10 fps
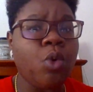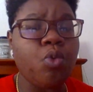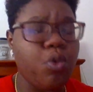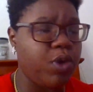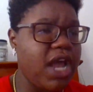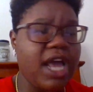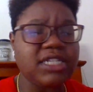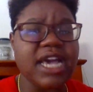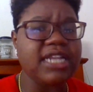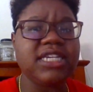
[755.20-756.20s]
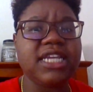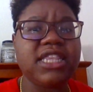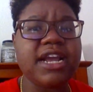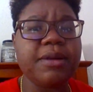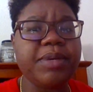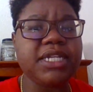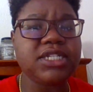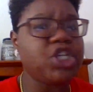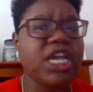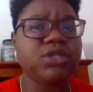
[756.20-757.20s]
when I decided to get therapy to
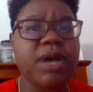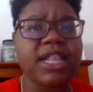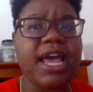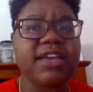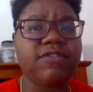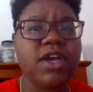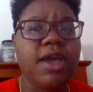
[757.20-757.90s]
change my life,